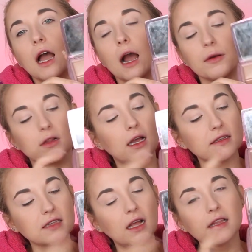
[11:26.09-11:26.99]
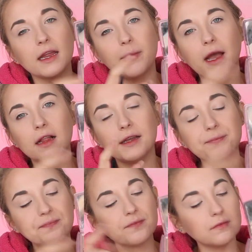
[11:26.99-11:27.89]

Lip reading: Hourglass Holiday palette